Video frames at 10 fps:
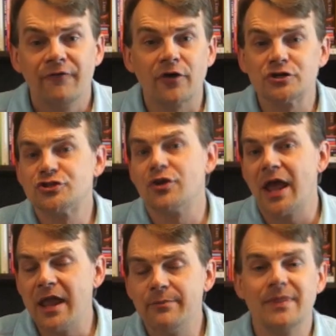First, your
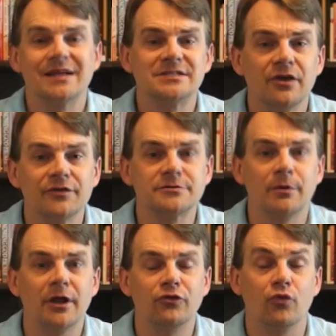name, that's
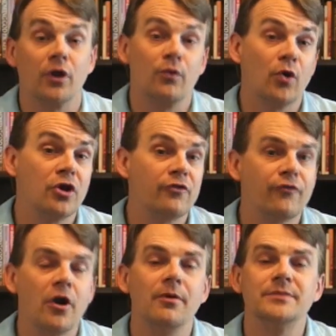self-explanatory. Where you're
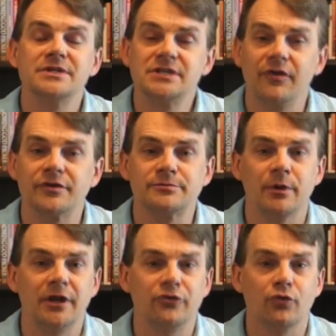from,
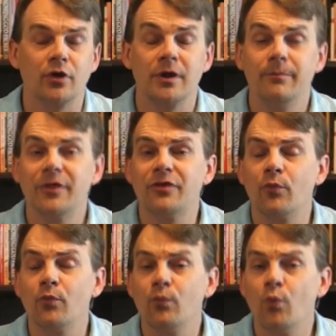self-explanatory. But
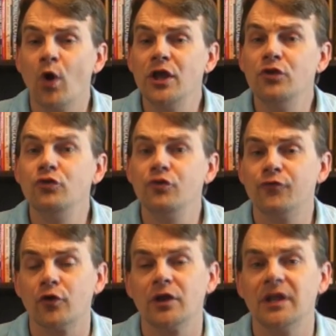the what you do
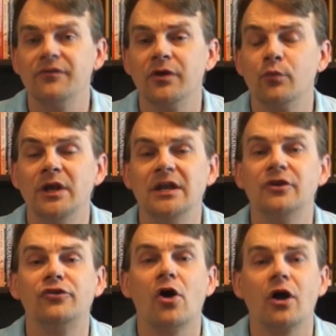for a living, we need
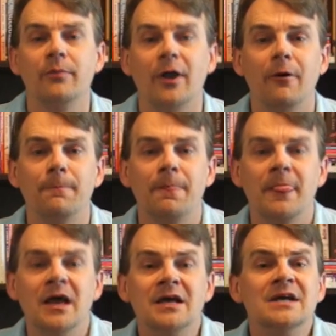to talk about.
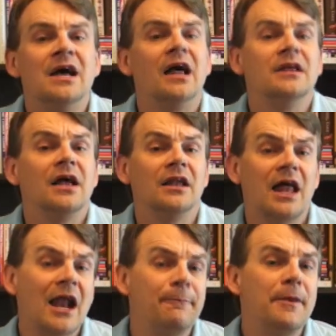A
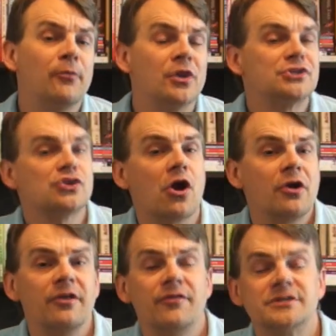lot of people get
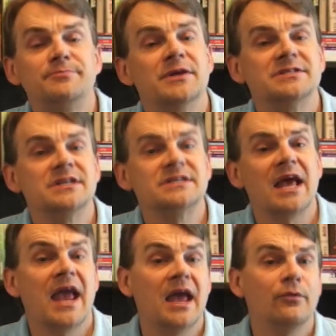started in this business
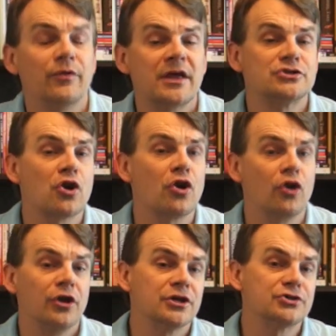and when they start
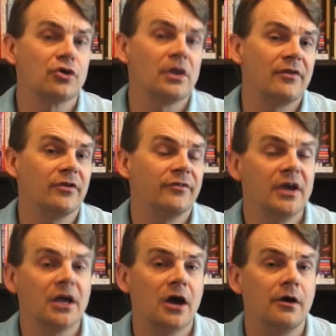earning a certain level of
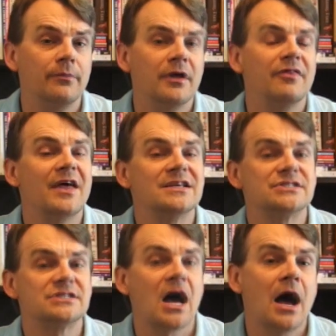income, they
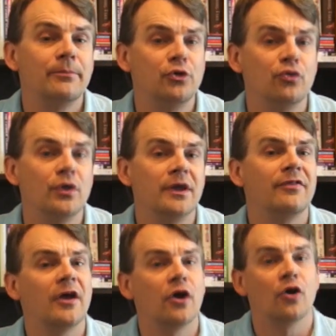stop
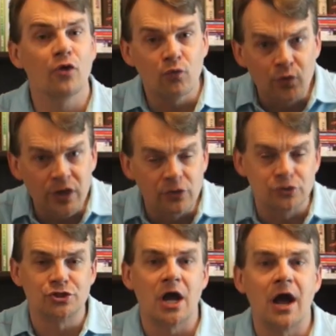doing their
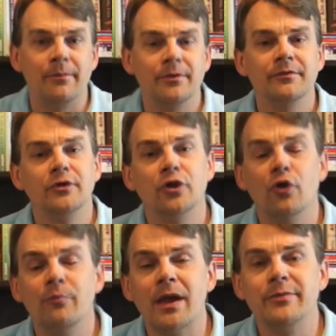real job. You
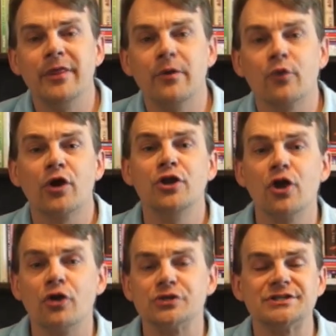know, maybe they were a
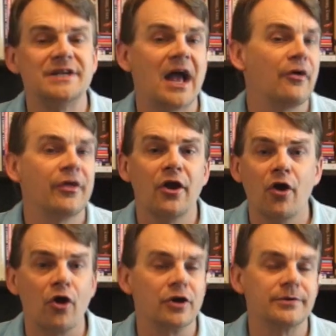nurse, now they
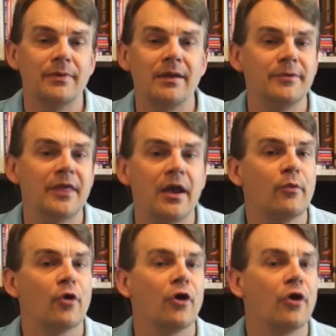aren't. Maybe they
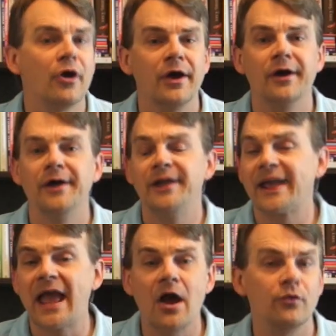were uh, an
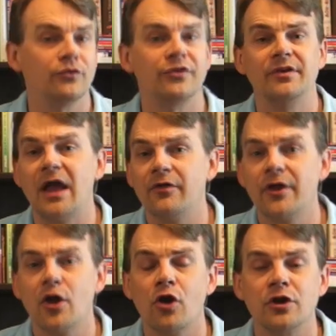accountant, now
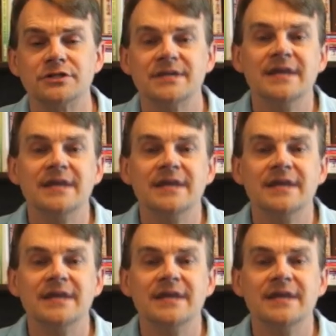they aren't.